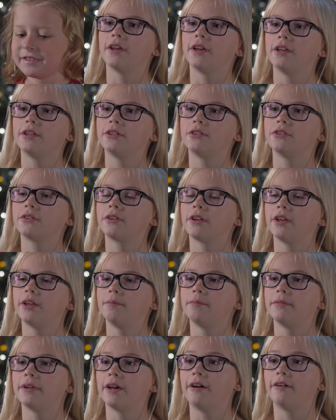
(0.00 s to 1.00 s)
Angel
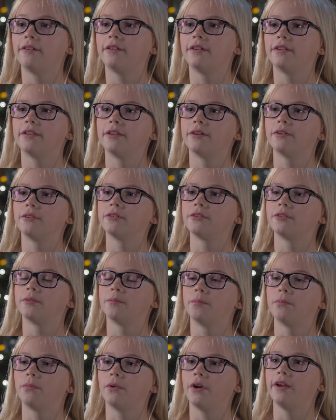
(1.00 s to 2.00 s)
came down and there was a
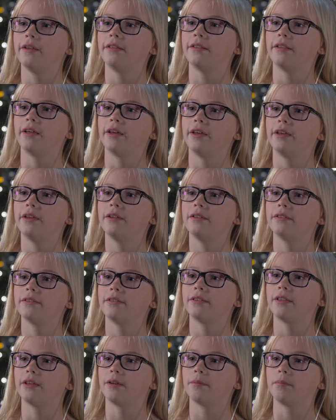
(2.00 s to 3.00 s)
bright light
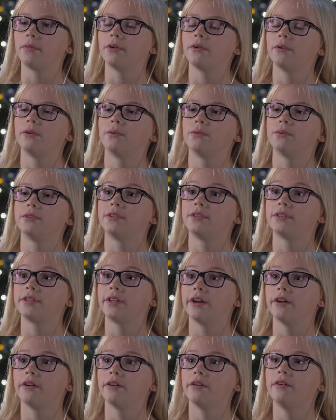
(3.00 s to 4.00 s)
that Mary was
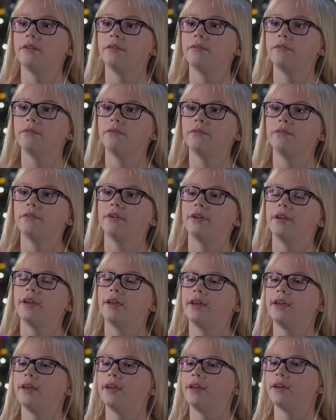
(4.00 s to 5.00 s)
scared of,
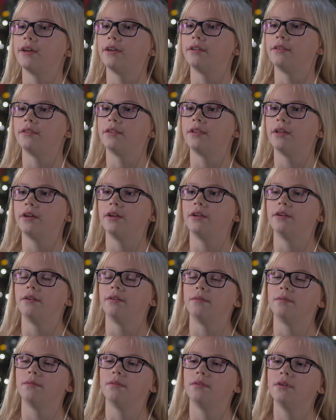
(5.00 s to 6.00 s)
and
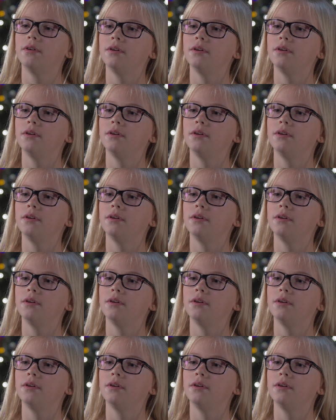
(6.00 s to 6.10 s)
then